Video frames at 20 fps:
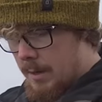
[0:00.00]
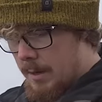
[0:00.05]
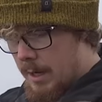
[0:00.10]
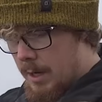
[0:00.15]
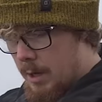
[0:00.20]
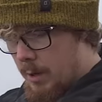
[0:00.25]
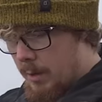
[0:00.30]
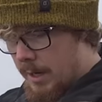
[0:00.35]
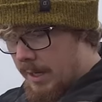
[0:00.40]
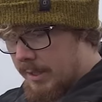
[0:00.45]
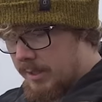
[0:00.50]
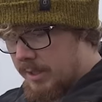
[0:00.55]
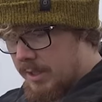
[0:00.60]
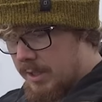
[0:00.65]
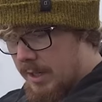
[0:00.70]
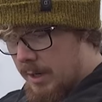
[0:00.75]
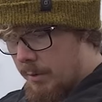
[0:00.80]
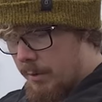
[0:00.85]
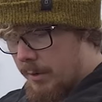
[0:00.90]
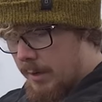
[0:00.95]
A little less
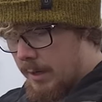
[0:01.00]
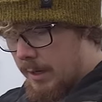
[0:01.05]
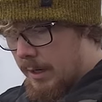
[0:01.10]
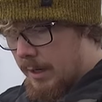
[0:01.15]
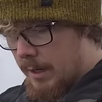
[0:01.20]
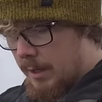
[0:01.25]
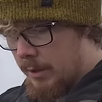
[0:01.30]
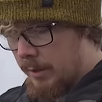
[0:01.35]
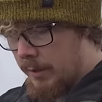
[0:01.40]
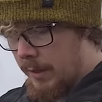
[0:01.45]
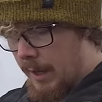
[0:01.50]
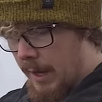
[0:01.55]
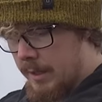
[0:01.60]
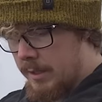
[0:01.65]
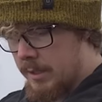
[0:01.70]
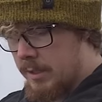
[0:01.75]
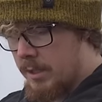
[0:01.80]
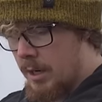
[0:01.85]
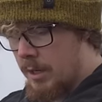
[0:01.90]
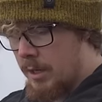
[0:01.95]
silt, look at that,
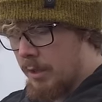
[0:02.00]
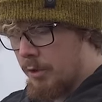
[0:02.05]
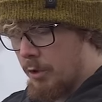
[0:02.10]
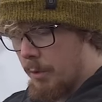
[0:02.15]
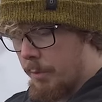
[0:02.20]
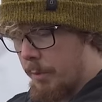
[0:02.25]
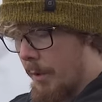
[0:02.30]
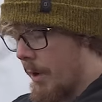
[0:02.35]
it's starting to drop